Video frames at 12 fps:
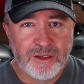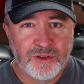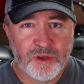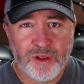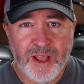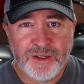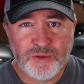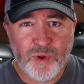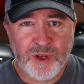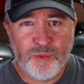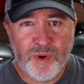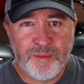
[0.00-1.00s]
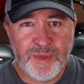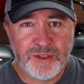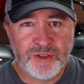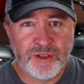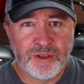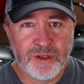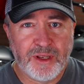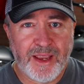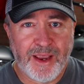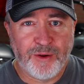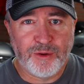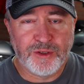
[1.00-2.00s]
So last week we mentioned
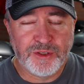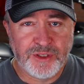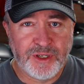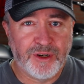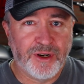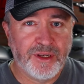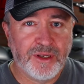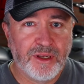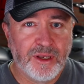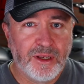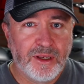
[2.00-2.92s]
counter-steering.